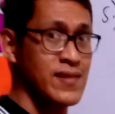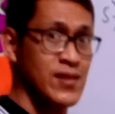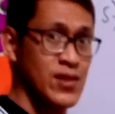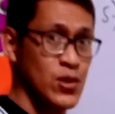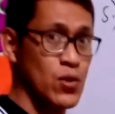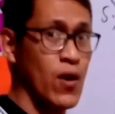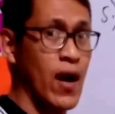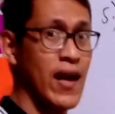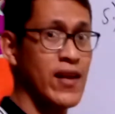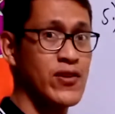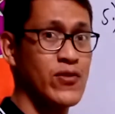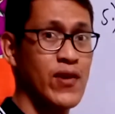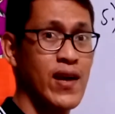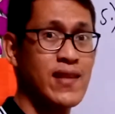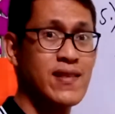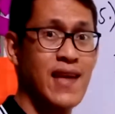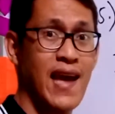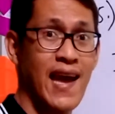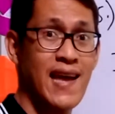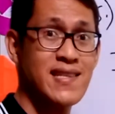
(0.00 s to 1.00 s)

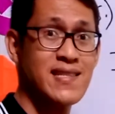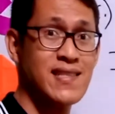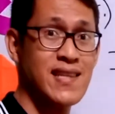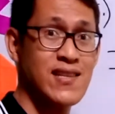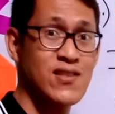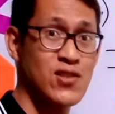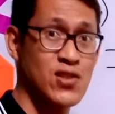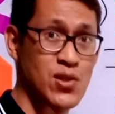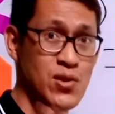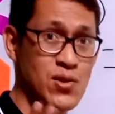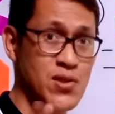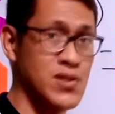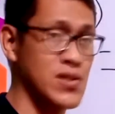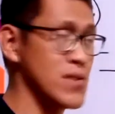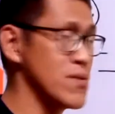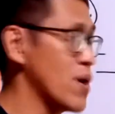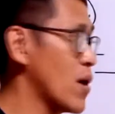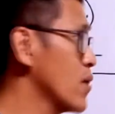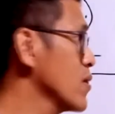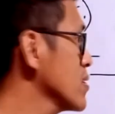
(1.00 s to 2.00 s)
200 ends in 2
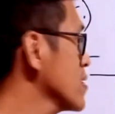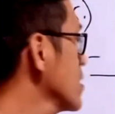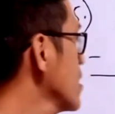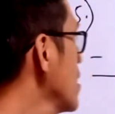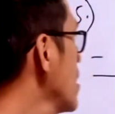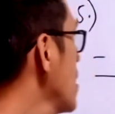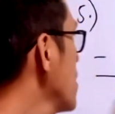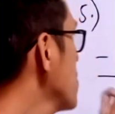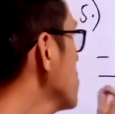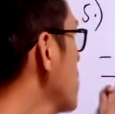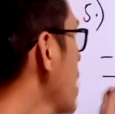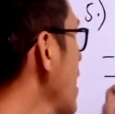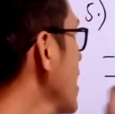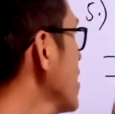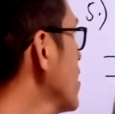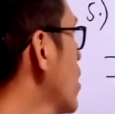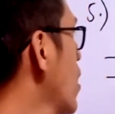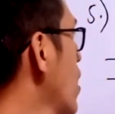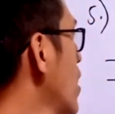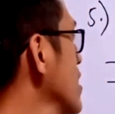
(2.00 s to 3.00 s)
zeros
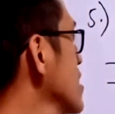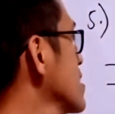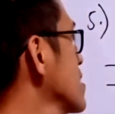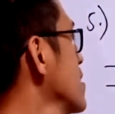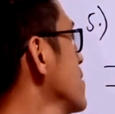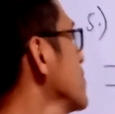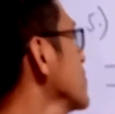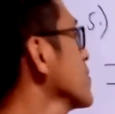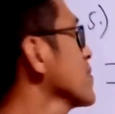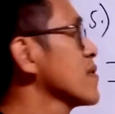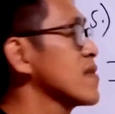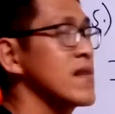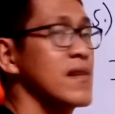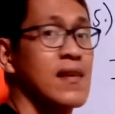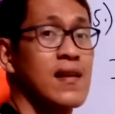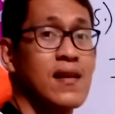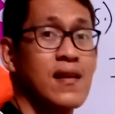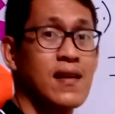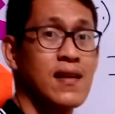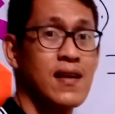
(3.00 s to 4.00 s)
minus
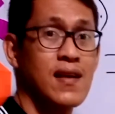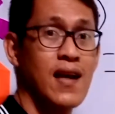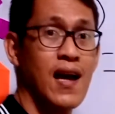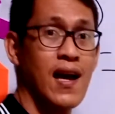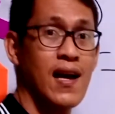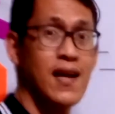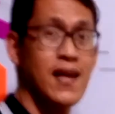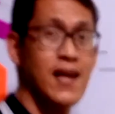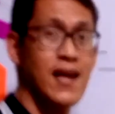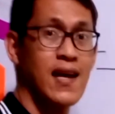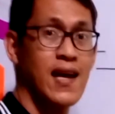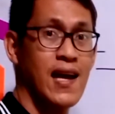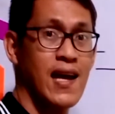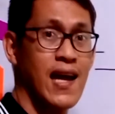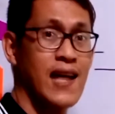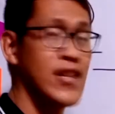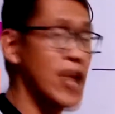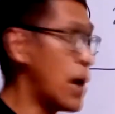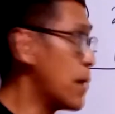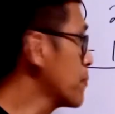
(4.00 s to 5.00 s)

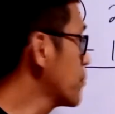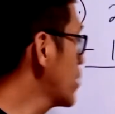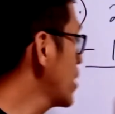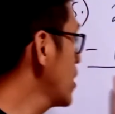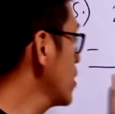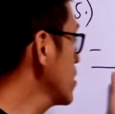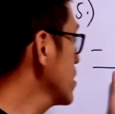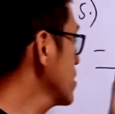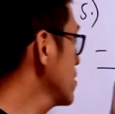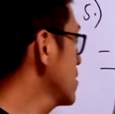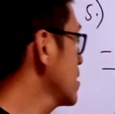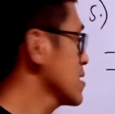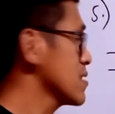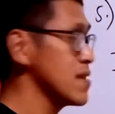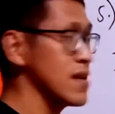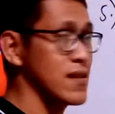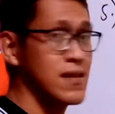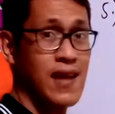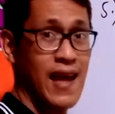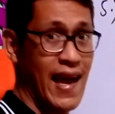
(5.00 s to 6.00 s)
a number does
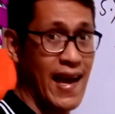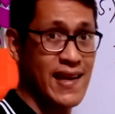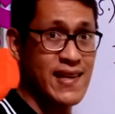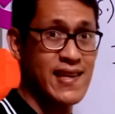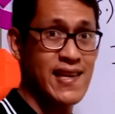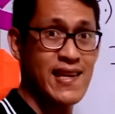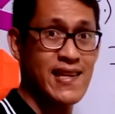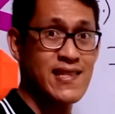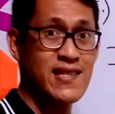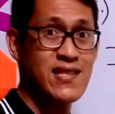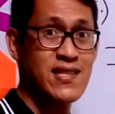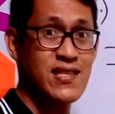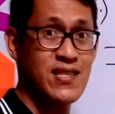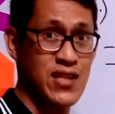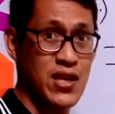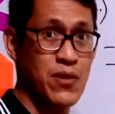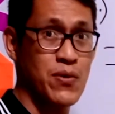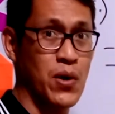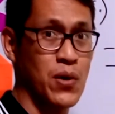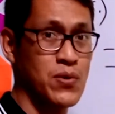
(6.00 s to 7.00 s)
not end in
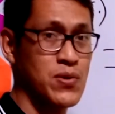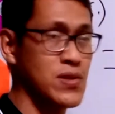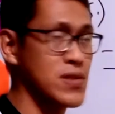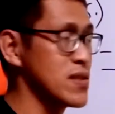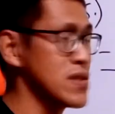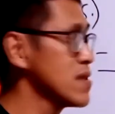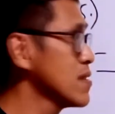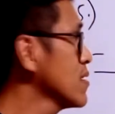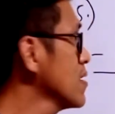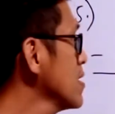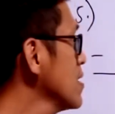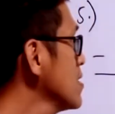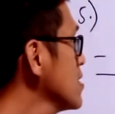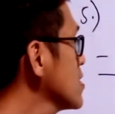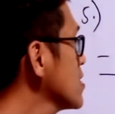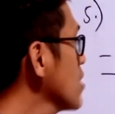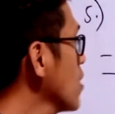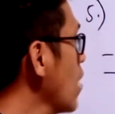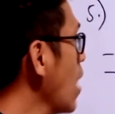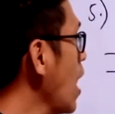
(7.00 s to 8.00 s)
zeros.
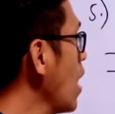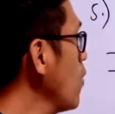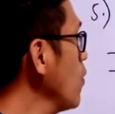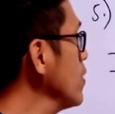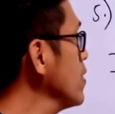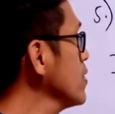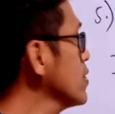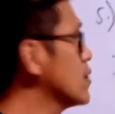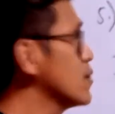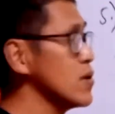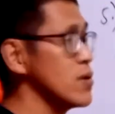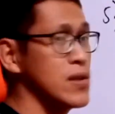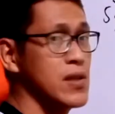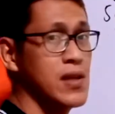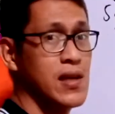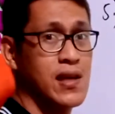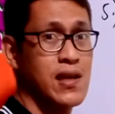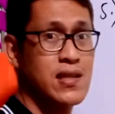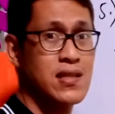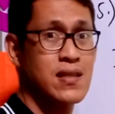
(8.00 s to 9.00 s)
So how will you do
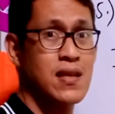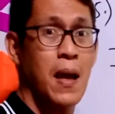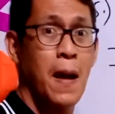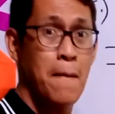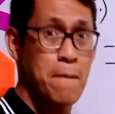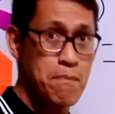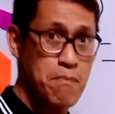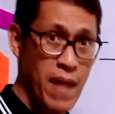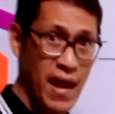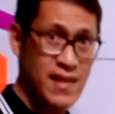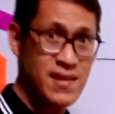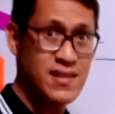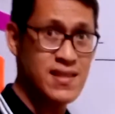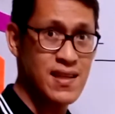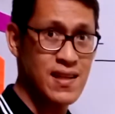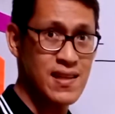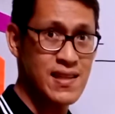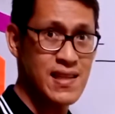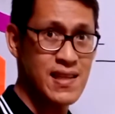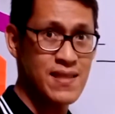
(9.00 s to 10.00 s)
this
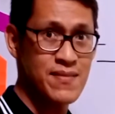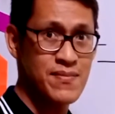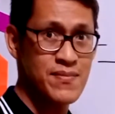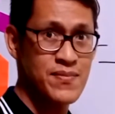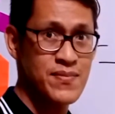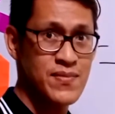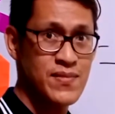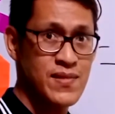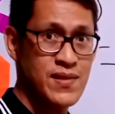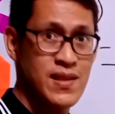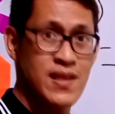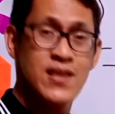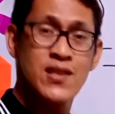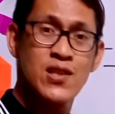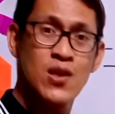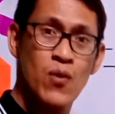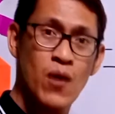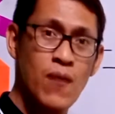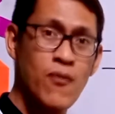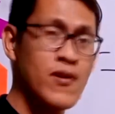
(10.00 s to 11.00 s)
mentally?
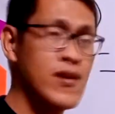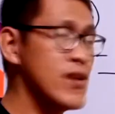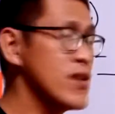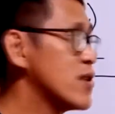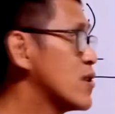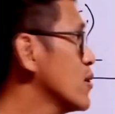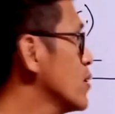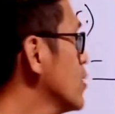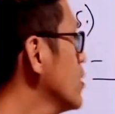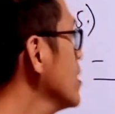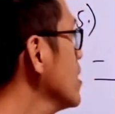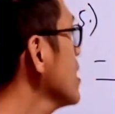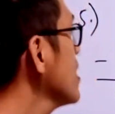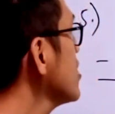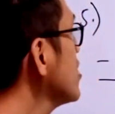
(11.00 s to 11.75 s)
So what will you do?